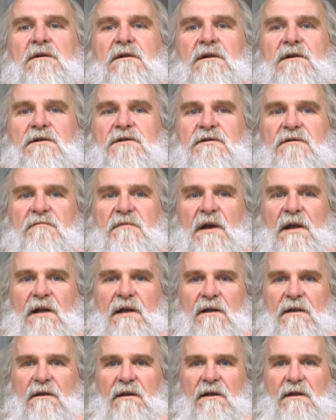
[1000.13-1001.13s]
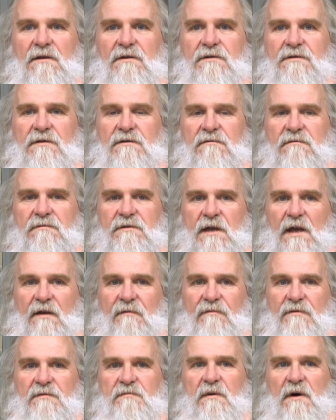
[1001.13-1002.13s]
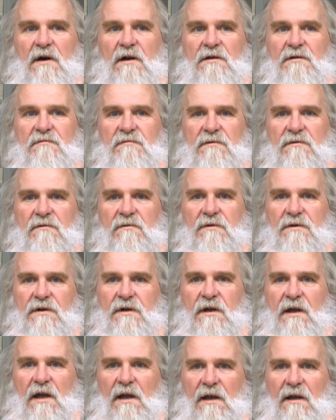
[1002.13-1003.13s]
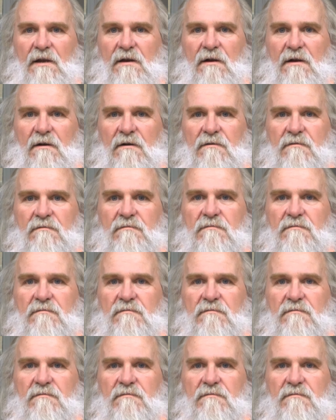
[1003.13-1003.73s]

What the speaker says: is to make it as safe as possible, where you can't get hurt